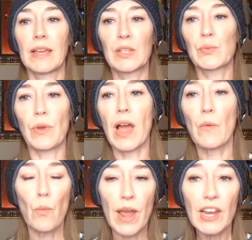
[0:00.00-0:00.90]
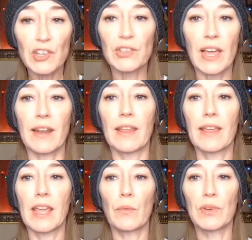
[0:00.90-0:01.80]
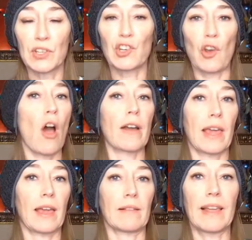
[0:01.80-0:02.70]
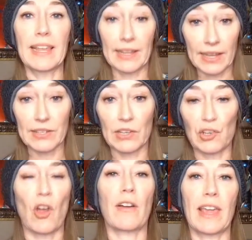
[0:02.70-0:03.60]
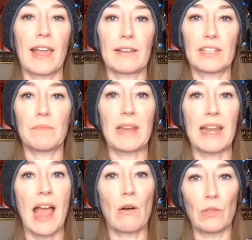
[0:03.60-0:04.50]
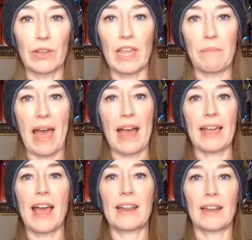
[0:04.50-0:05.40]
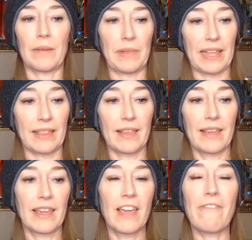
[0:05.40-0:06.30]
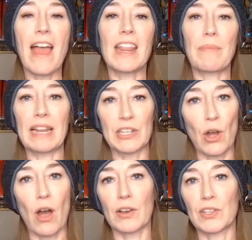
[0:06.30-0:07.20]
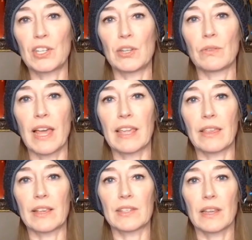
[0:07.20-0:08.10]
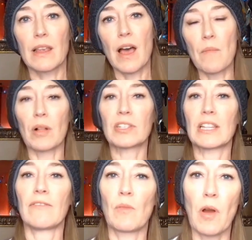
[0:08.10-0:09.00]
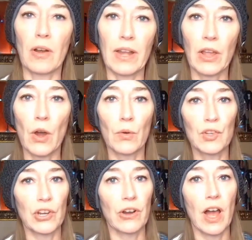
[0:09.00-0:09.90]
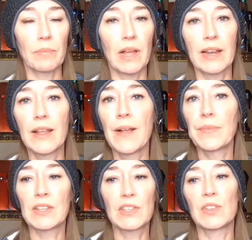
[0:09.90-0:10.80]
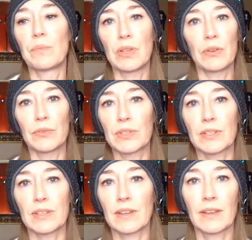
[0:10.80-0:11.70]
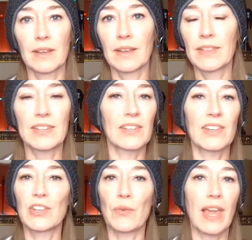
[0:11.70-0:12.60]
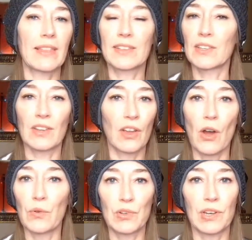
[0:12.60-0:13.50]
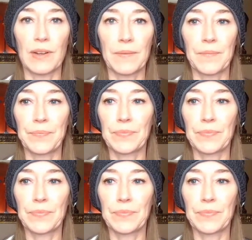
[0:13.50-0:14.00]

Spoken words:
It's, I wish that it was shocking. Like it's as shocking to me now looking back at it. I'm like, if anybody talks to you like this, a multi-level marketing coach, your upline, this is abuse. This isn't okay. This isn't coaching.